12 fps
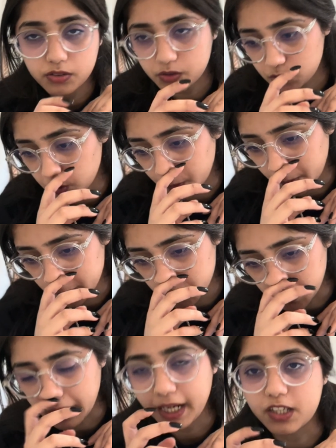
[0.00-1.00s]
So you
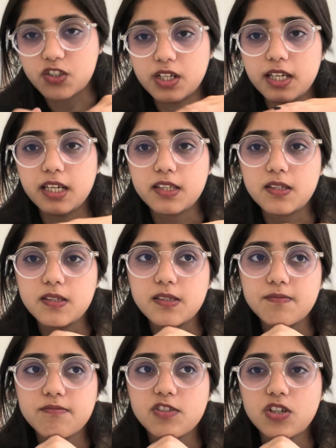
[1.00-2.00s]
can actually
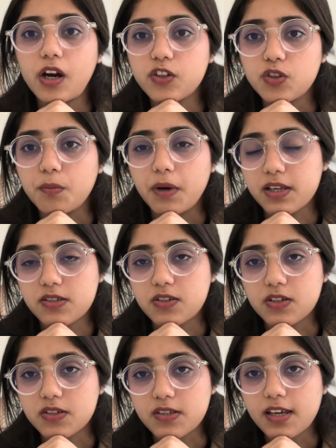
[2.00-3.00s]
start your
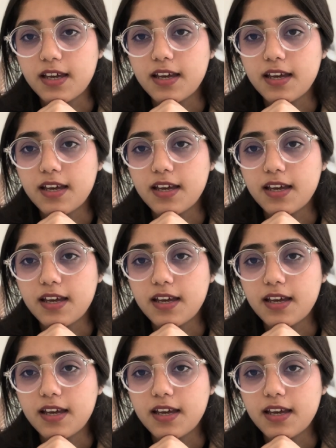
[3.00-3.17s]
masters